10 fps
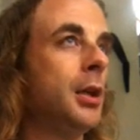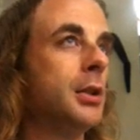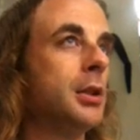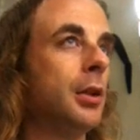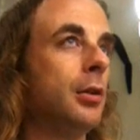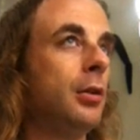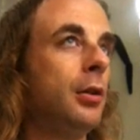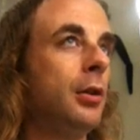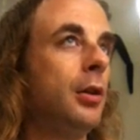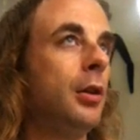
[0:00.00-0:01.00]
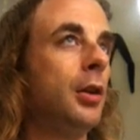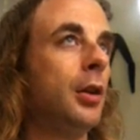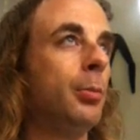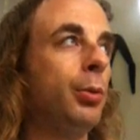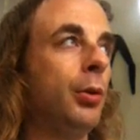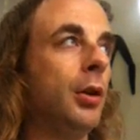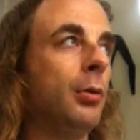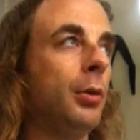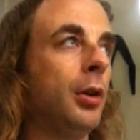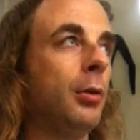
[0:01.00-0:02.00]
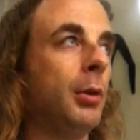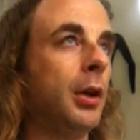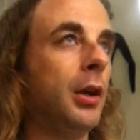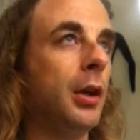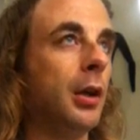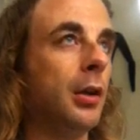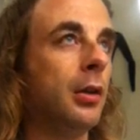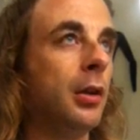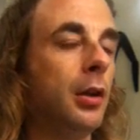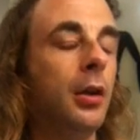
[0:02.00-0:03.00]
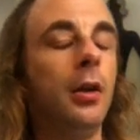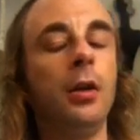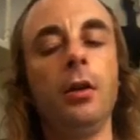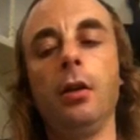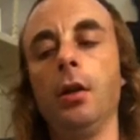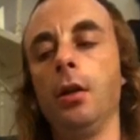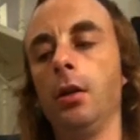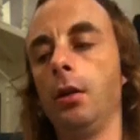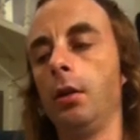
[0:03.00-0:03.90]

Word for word: So the point I wanted to make is that